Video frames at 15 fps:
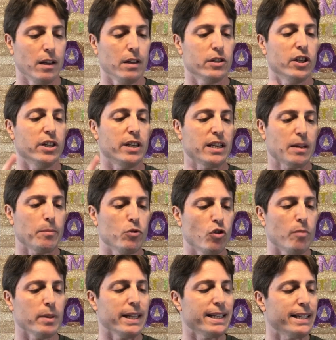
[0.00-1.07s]
She says, I'm
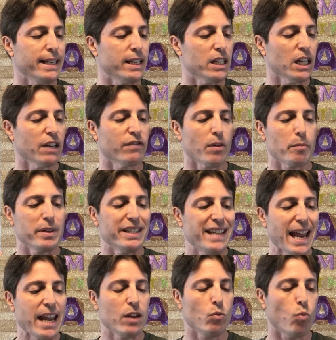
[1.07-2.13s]
normally seasick from
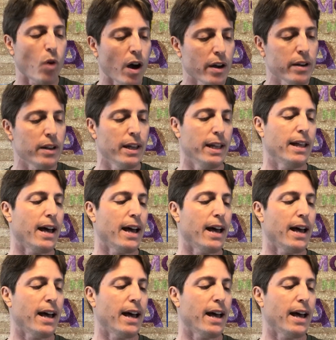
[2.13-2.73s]
day one.